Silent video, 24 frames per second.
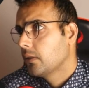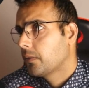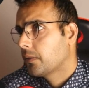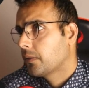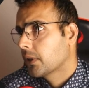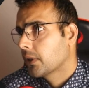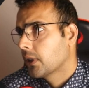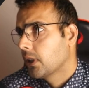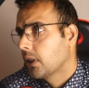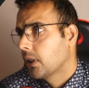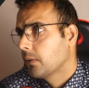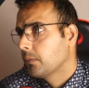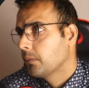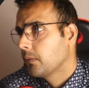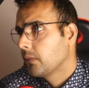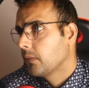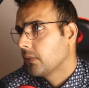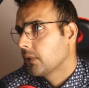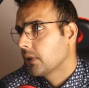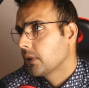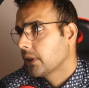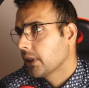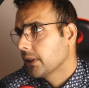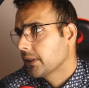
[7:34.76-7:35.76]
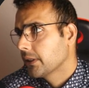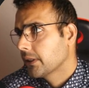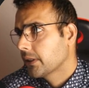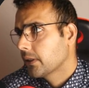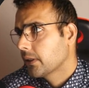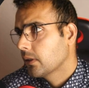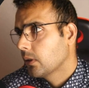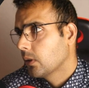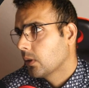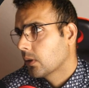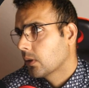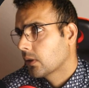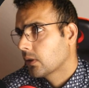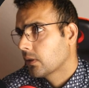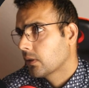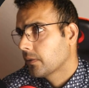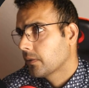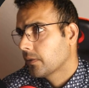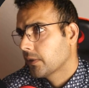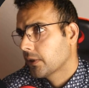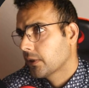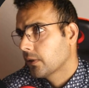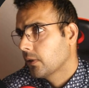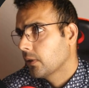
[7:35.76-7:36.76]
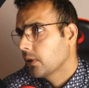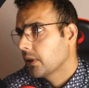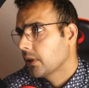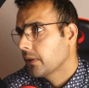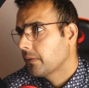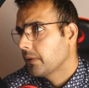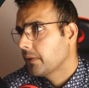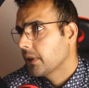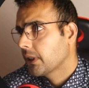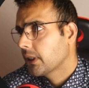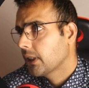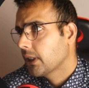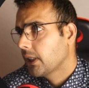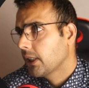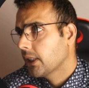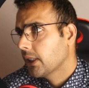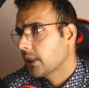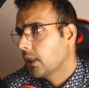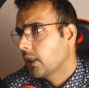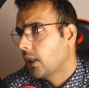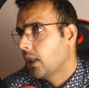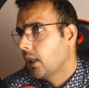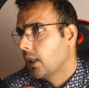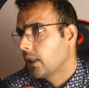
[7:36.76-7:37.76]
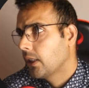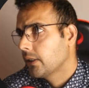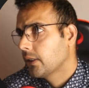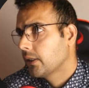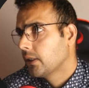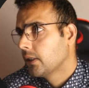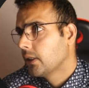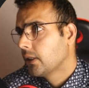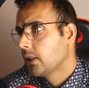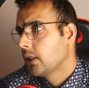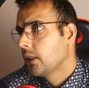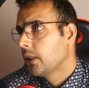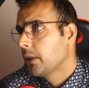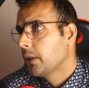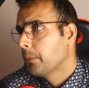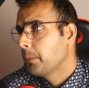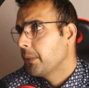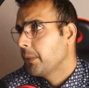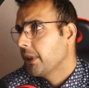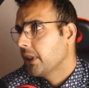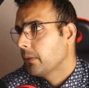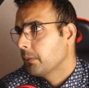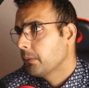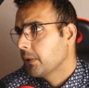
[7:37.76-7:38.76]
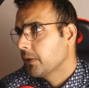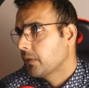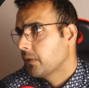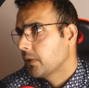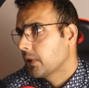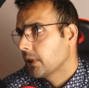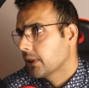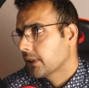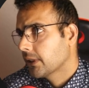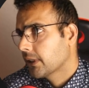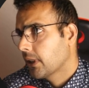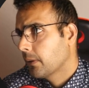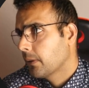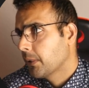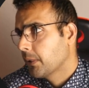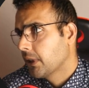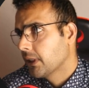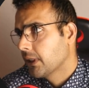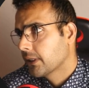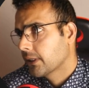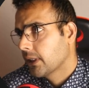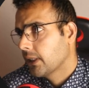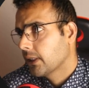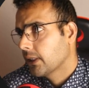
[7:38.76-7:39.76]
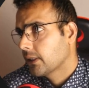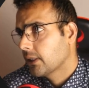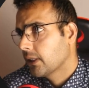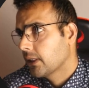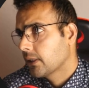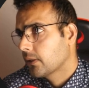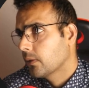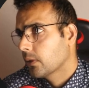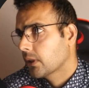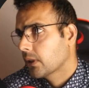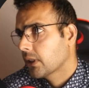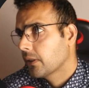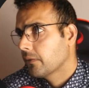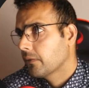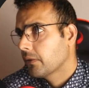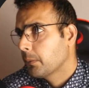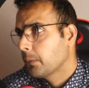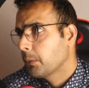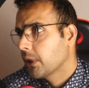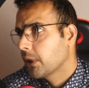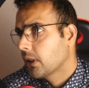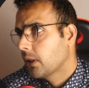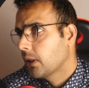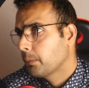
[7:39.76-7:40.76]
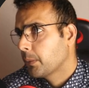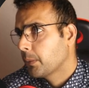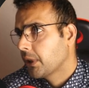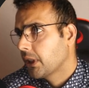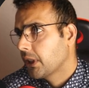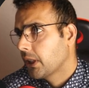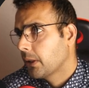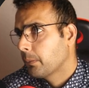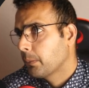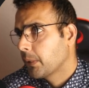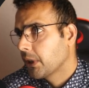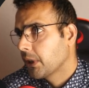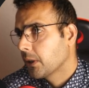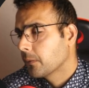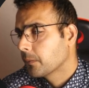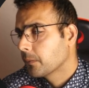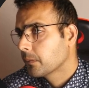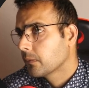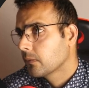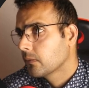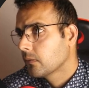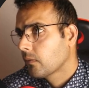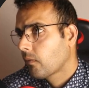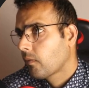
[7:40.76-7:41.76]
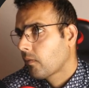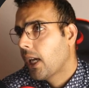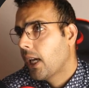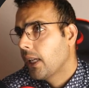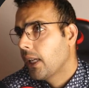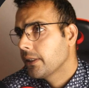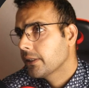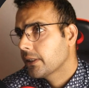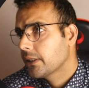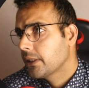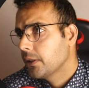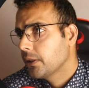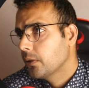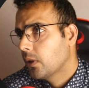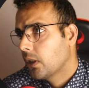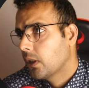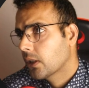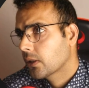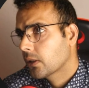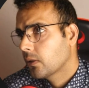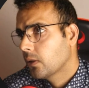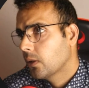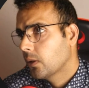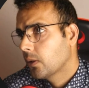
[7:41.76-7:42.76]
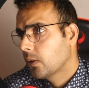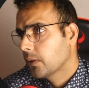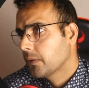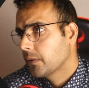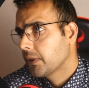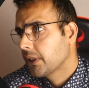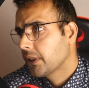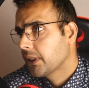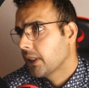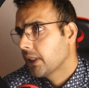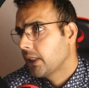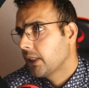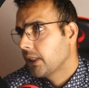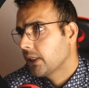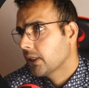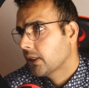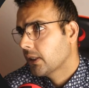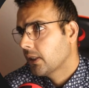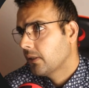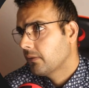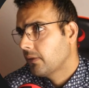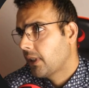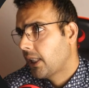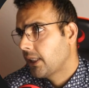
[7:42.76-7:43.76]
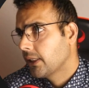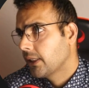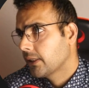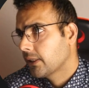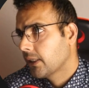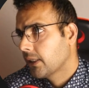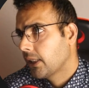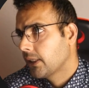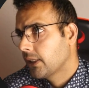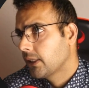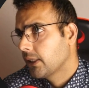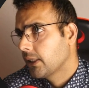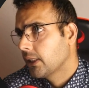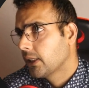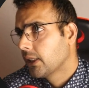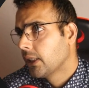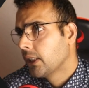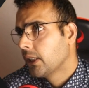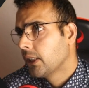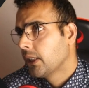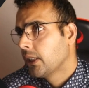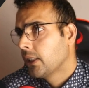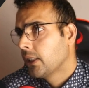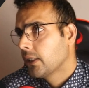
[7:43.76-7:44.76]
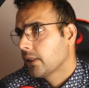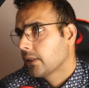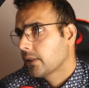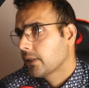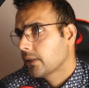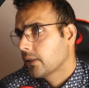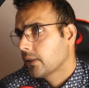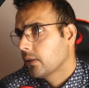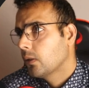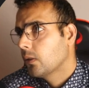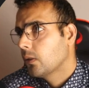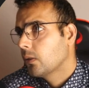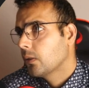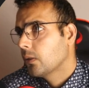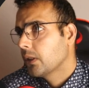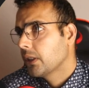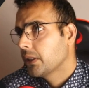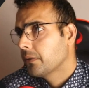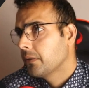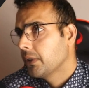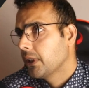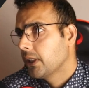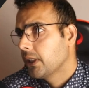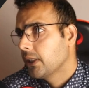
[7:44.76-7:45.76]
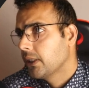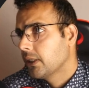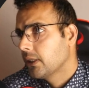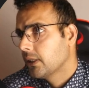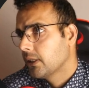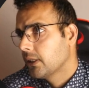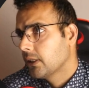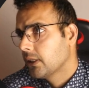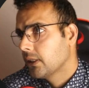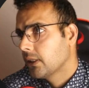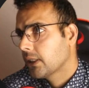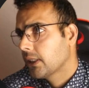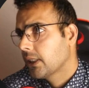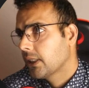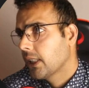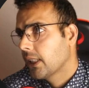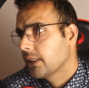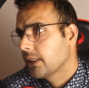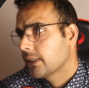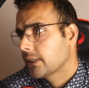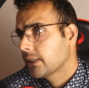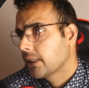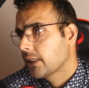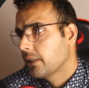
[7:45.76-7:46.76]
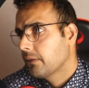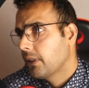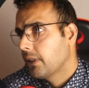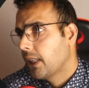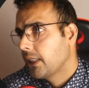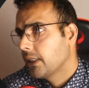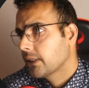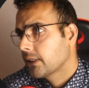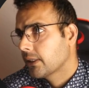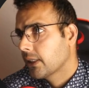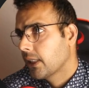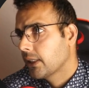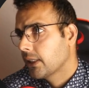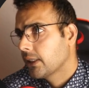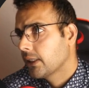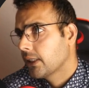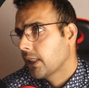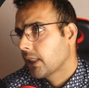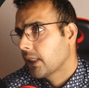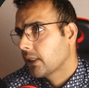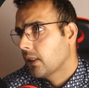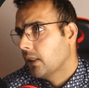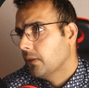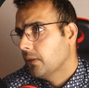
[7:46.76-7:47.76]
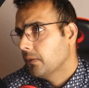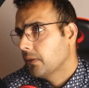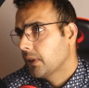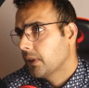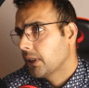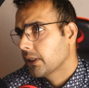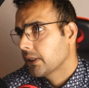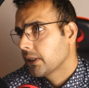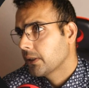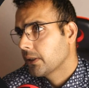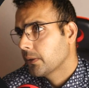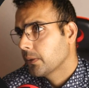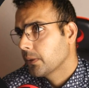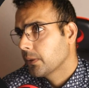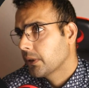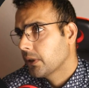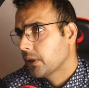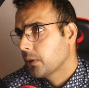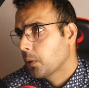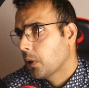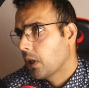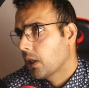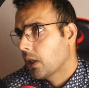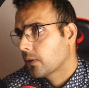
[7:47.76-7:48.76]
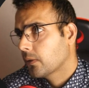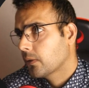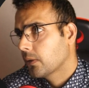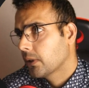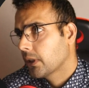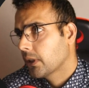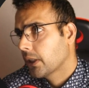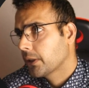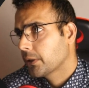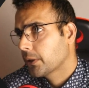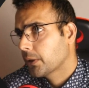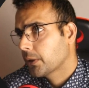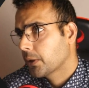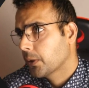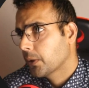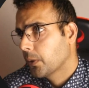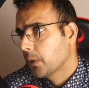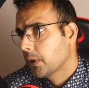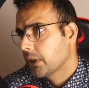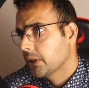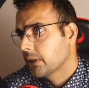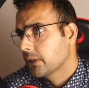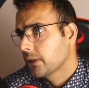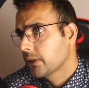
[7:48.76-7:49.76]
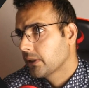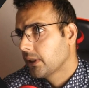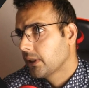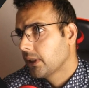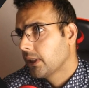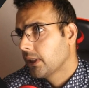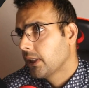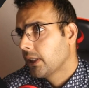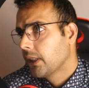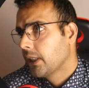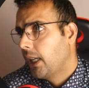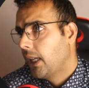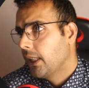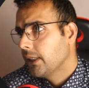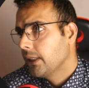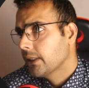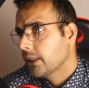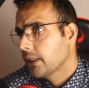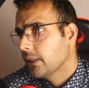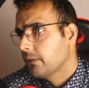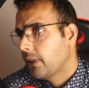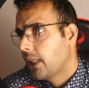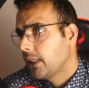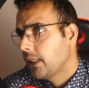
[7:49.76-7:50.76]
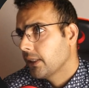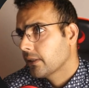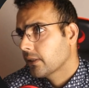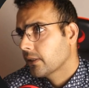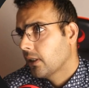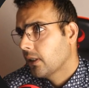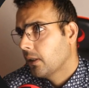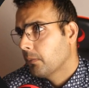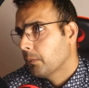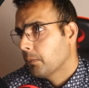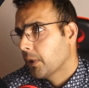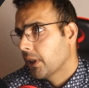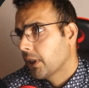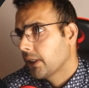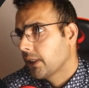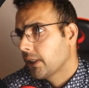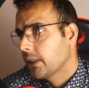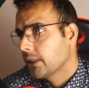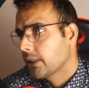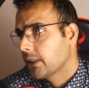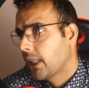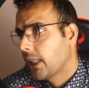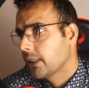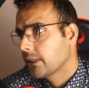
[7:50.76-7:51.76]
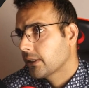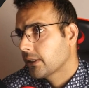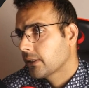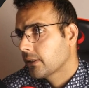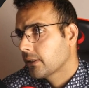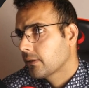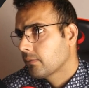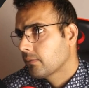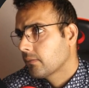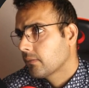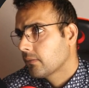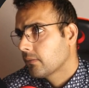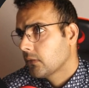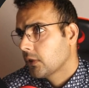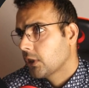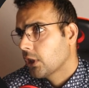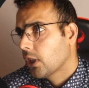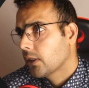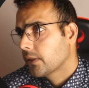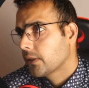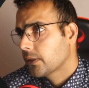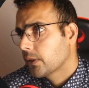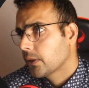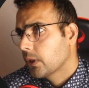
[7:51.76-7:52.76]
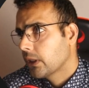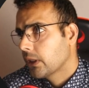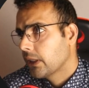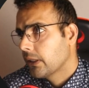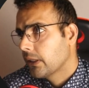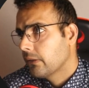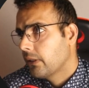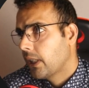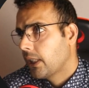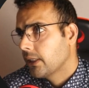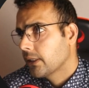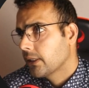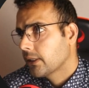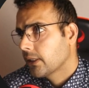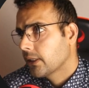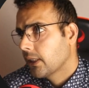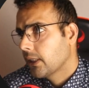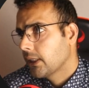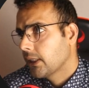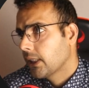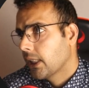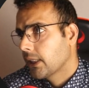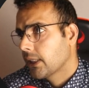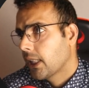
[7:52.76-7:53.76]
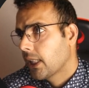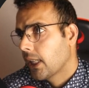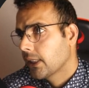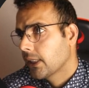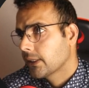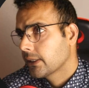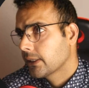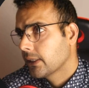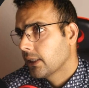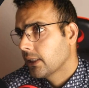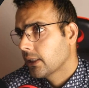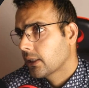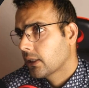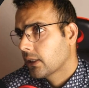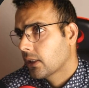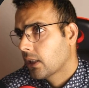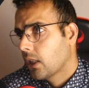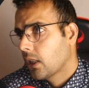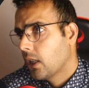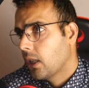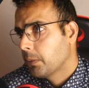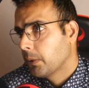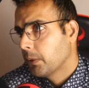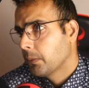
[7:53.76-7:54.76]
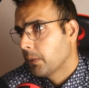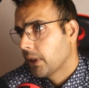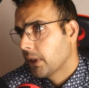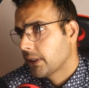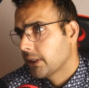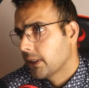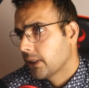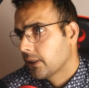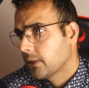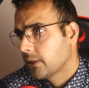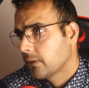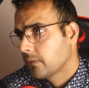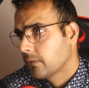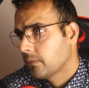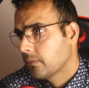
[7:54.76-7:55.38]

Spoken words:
from the store. So if we click on BNB, for example, selected token will become BNB, and QR code with the link of wallet ID. So it will get the wallet ID and convert it to QR code and show it. And the wallet component that just show the wallet ID and has a copy button.